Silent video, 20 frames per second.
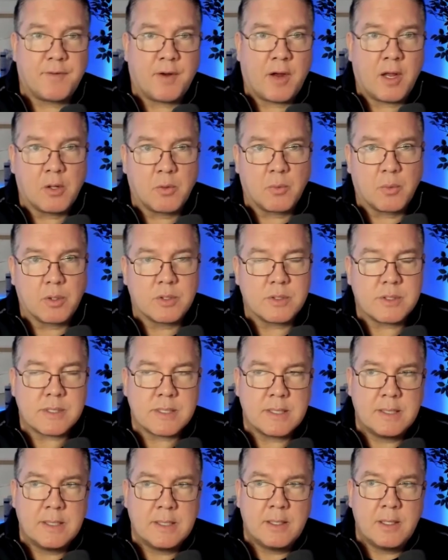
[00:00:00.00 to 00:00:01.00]
followers.
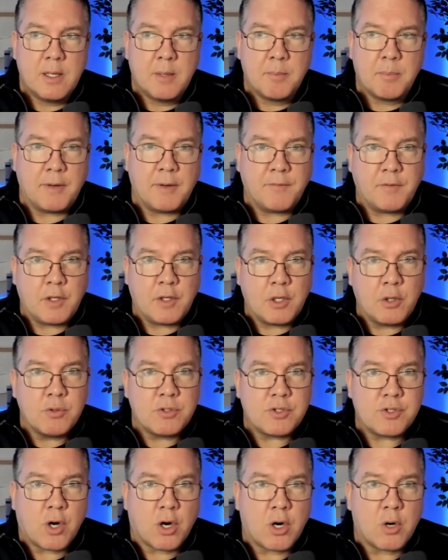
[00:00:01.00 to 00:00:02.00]
But if you
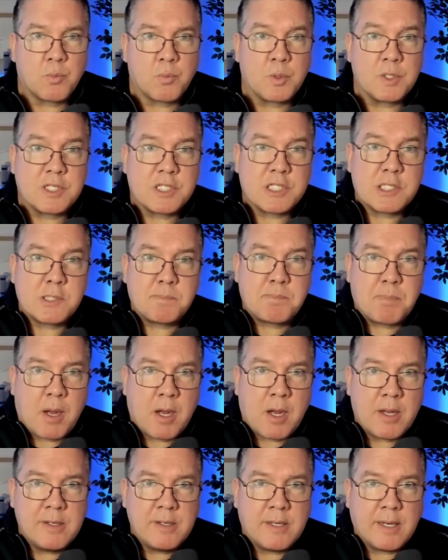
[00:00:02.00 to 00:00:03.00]
start
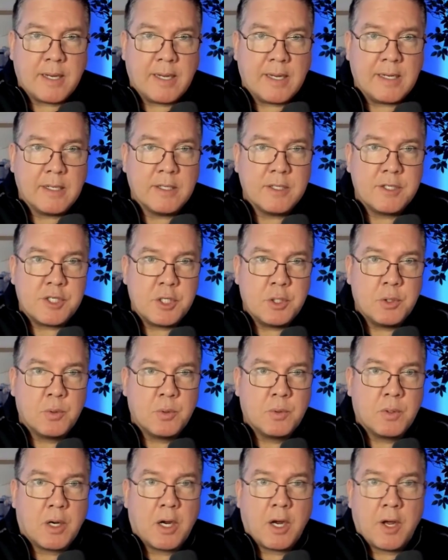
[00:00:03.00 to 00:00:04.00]
responding
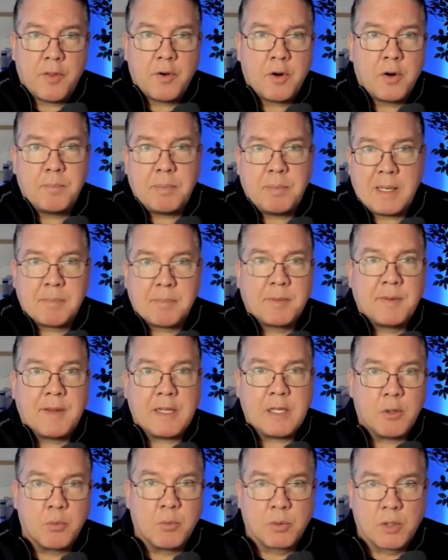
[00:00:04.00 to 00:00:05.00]
to other people
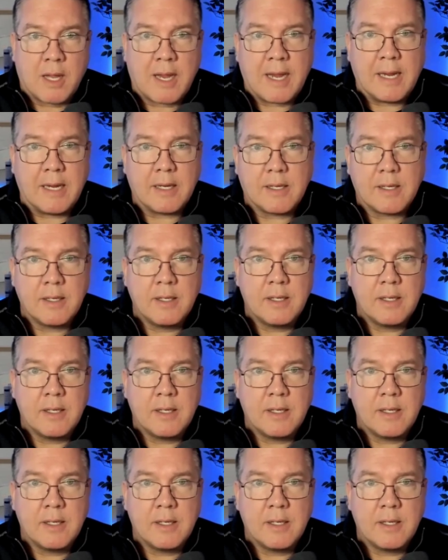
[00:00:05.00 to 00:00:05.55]
that you like,